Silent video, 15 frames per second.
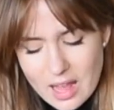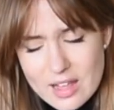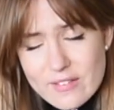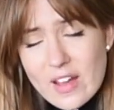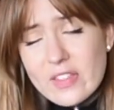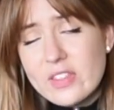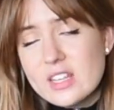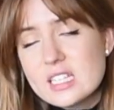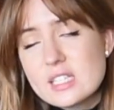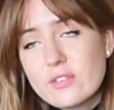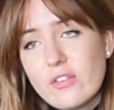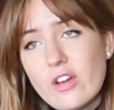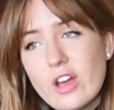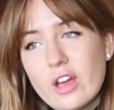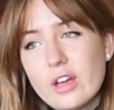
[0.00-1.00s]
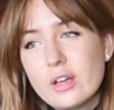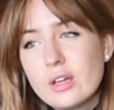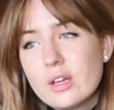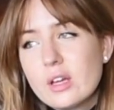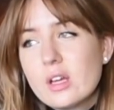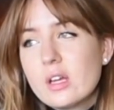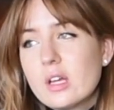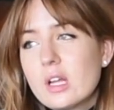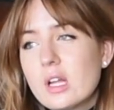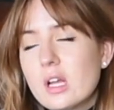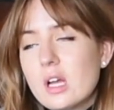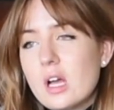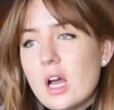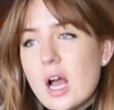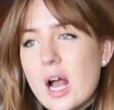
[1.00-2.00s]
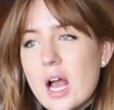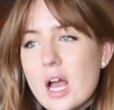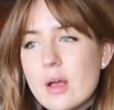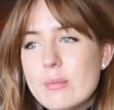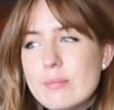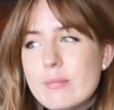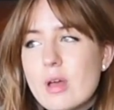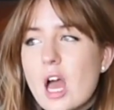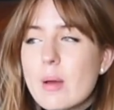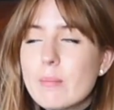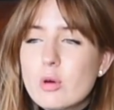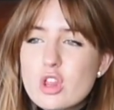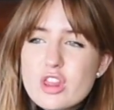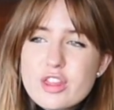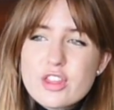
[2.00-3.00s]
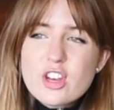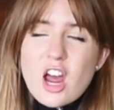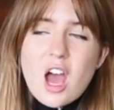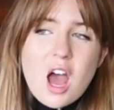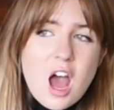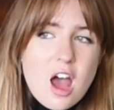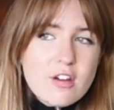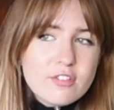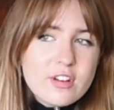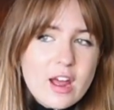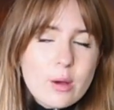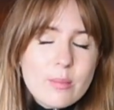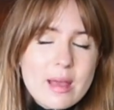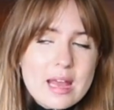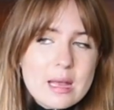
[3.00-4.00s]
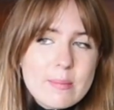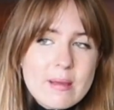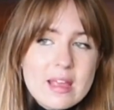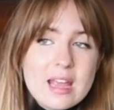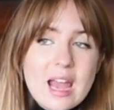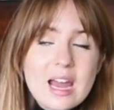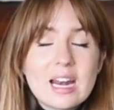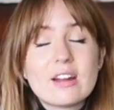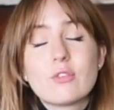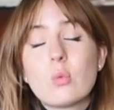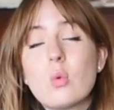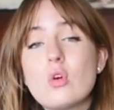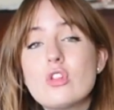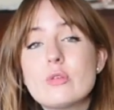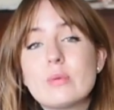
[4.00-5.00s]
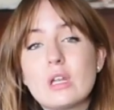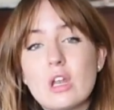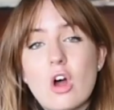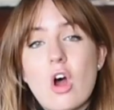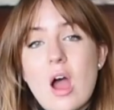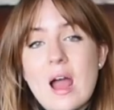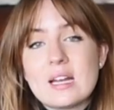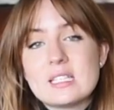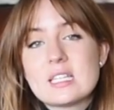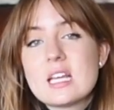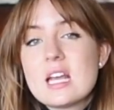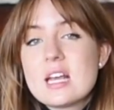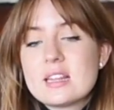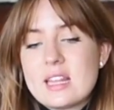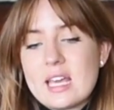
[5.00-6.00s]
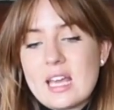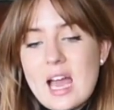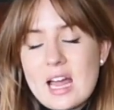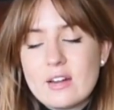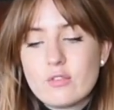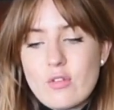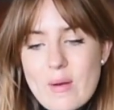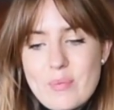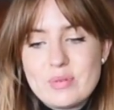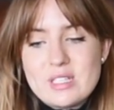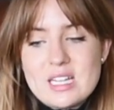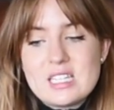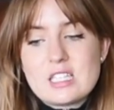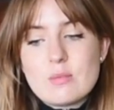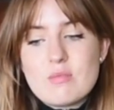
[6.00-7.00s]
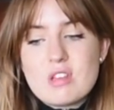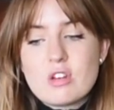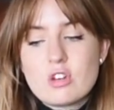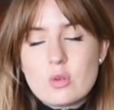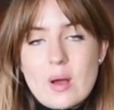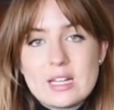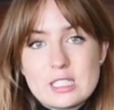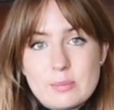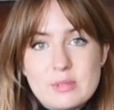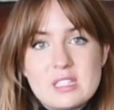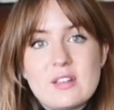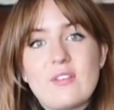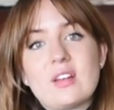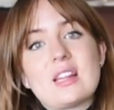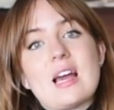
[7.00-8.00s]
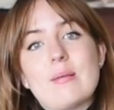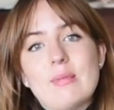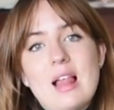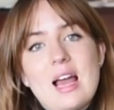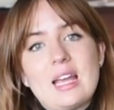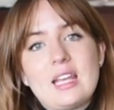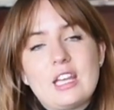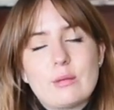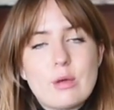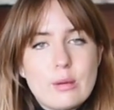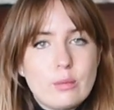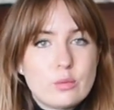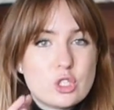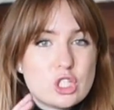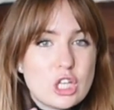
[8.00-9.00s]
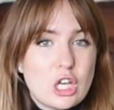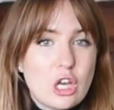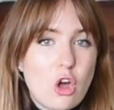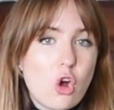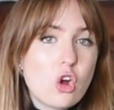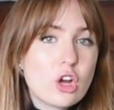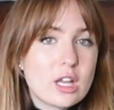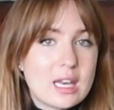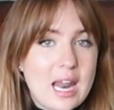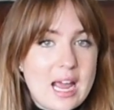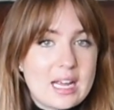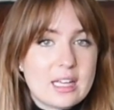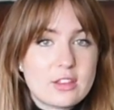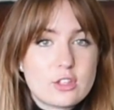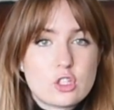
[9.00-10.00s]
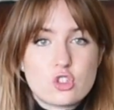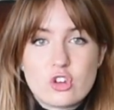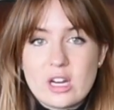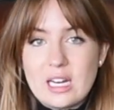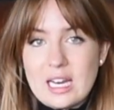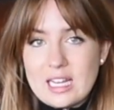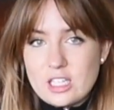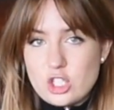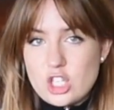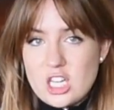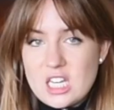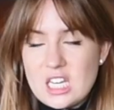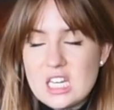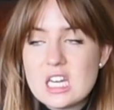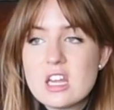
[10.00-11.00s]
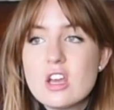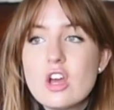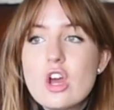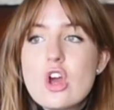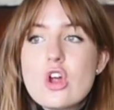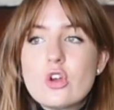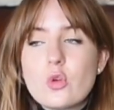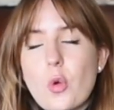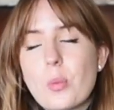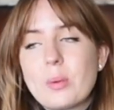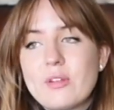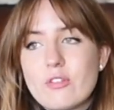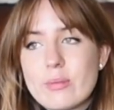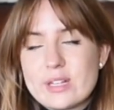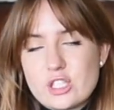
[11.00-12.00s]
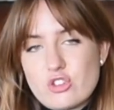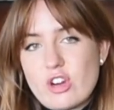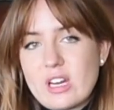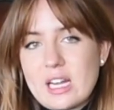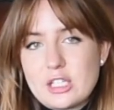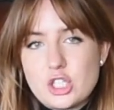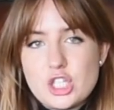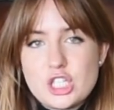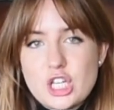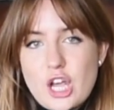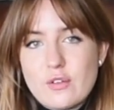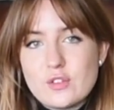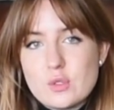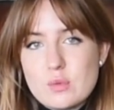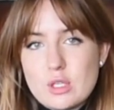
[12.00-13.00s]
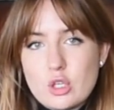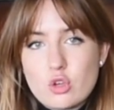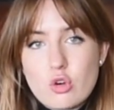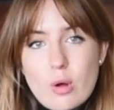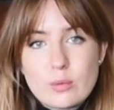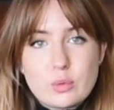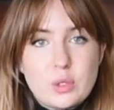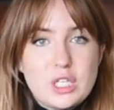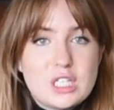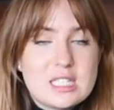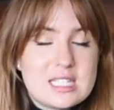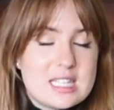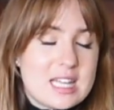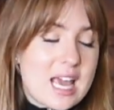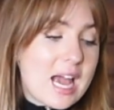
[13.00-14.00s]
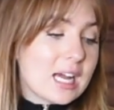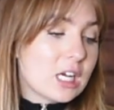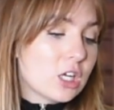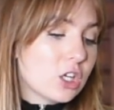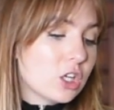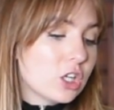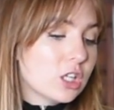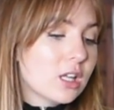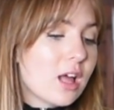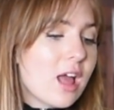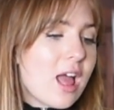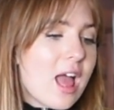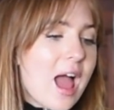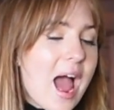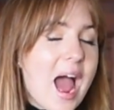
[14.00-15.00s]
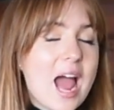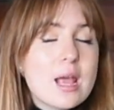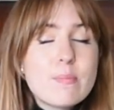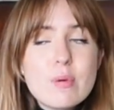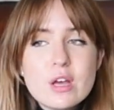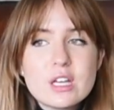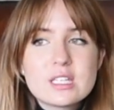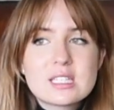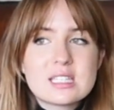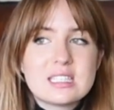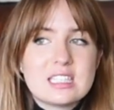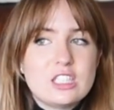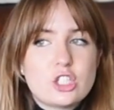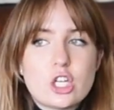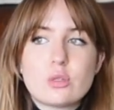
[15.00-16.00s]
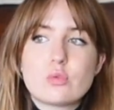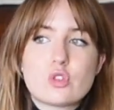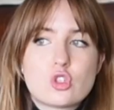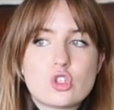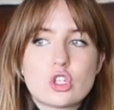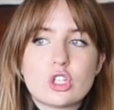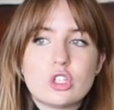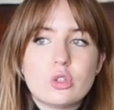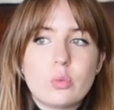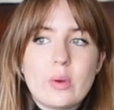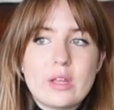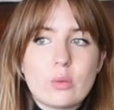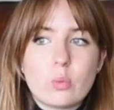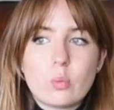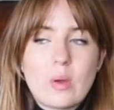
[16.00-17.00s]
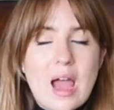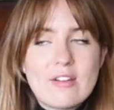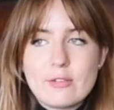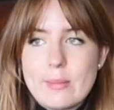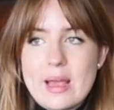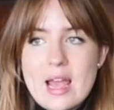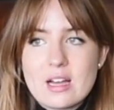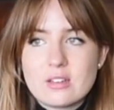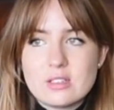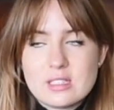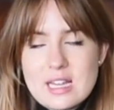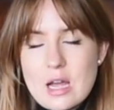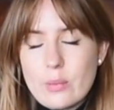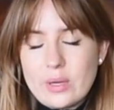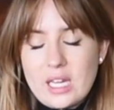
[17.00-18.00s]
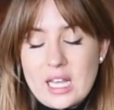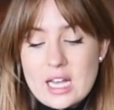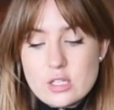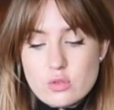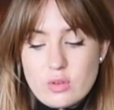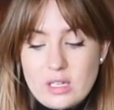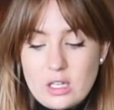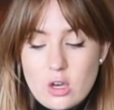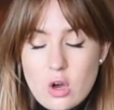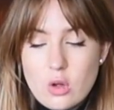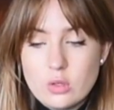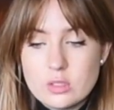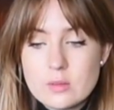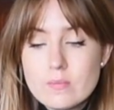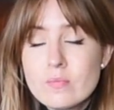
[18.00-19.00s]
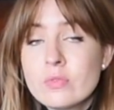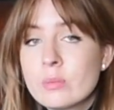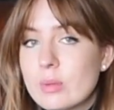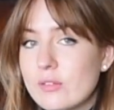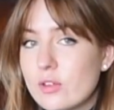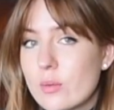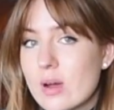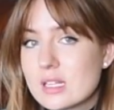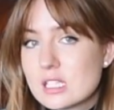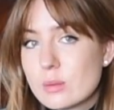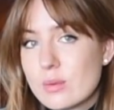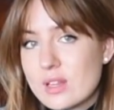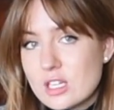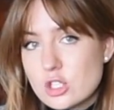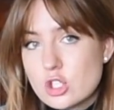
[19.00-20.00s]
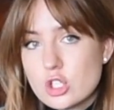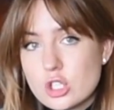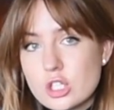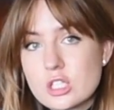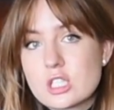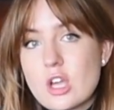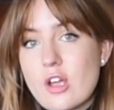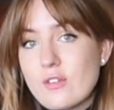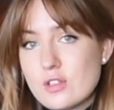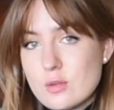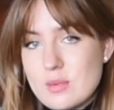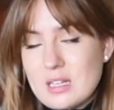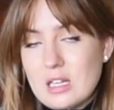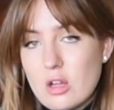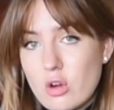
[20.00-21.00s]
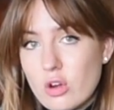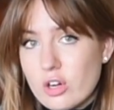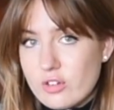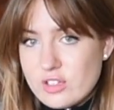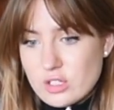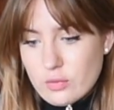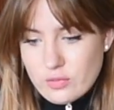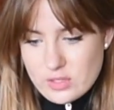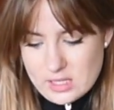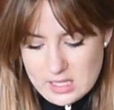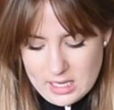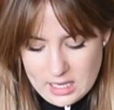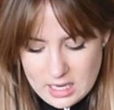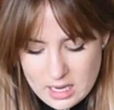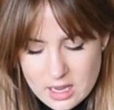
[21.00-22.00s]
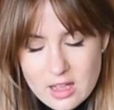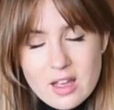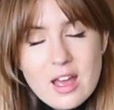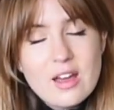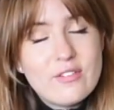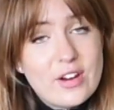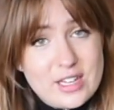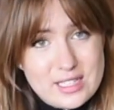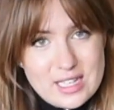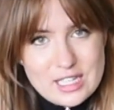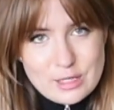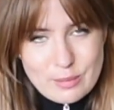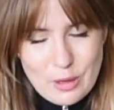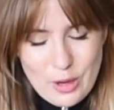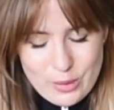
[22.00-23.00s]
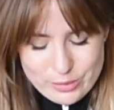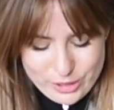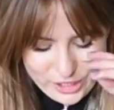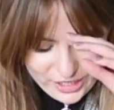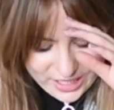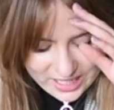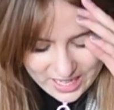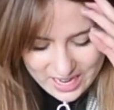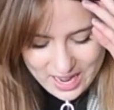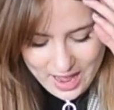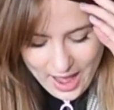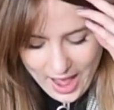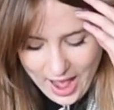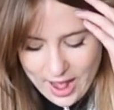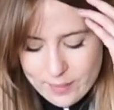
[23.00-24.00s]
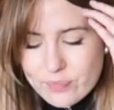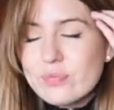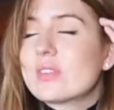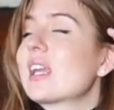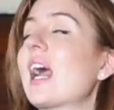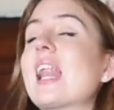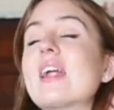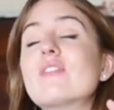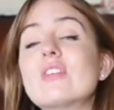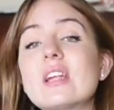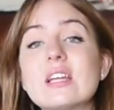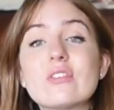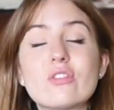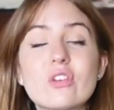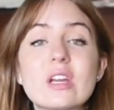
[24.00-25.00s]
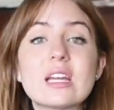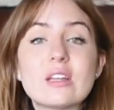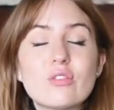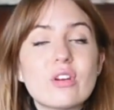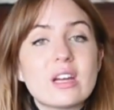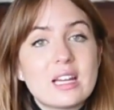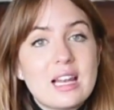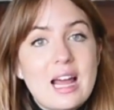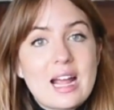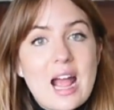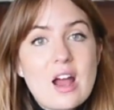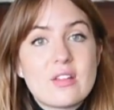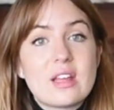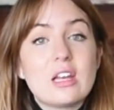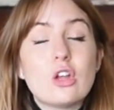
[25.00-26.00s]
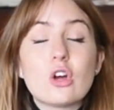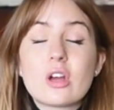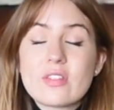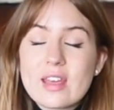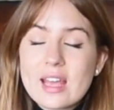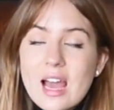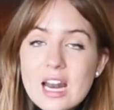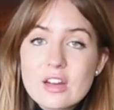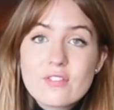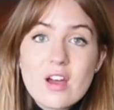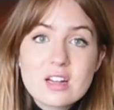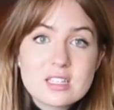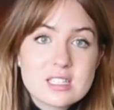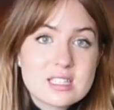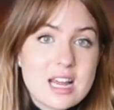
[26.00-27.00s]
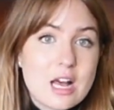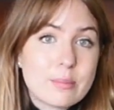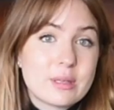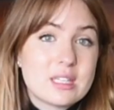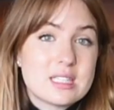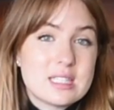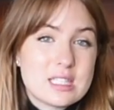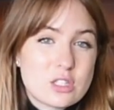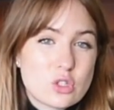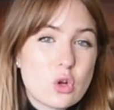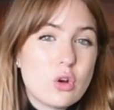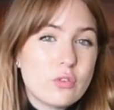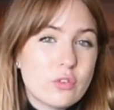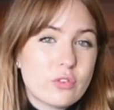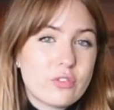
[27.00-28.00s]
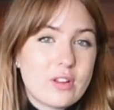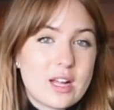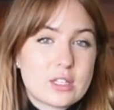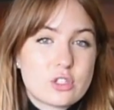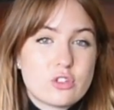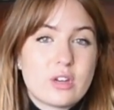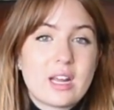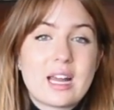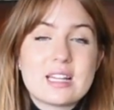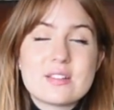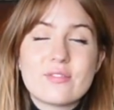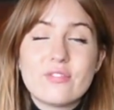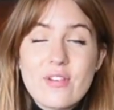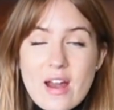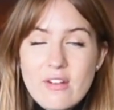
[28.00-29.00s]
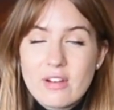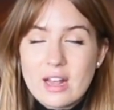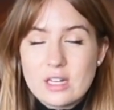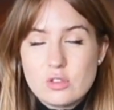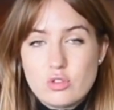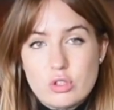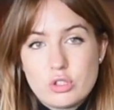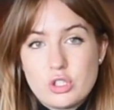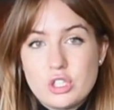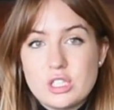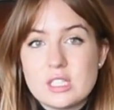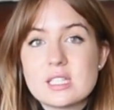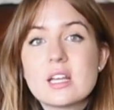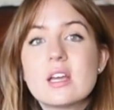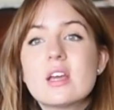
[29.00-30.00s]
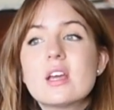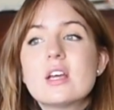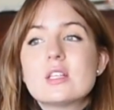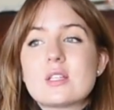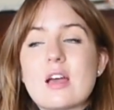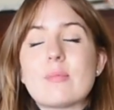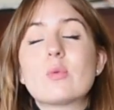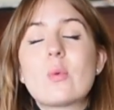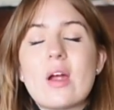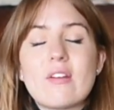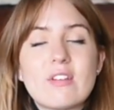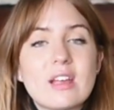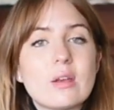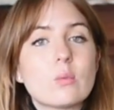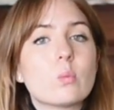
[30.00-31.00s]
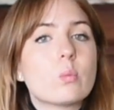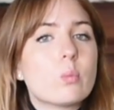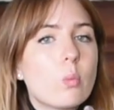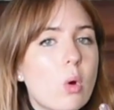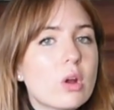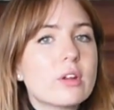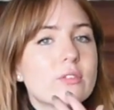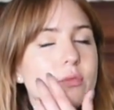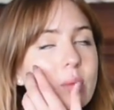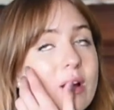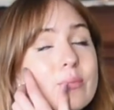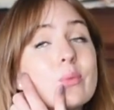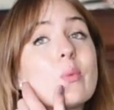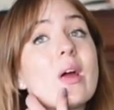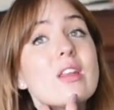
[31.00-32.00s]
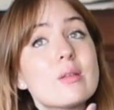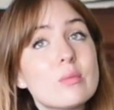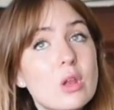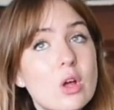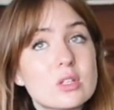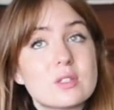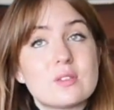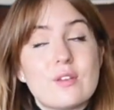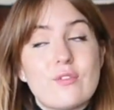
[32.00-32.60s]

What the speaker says: I've had these for a month and a half now maybe, and I've worn them a lot, and they kind of represent something quite specific that I'm liking at the moment, which is a longer length straight leg jean. Normally for my straight leg jeans I go for something cropped where you can see the ankle. I personally don't struggle with having my ankles out when it gets really cold, but if you are someone that does, going for something longer is obviously a very sensible option. And I really, really, really like how they look. They're kind of hard to style because it's sort of unflattering and it's very androgynous. So I've been wearing it I've been wearing them lots of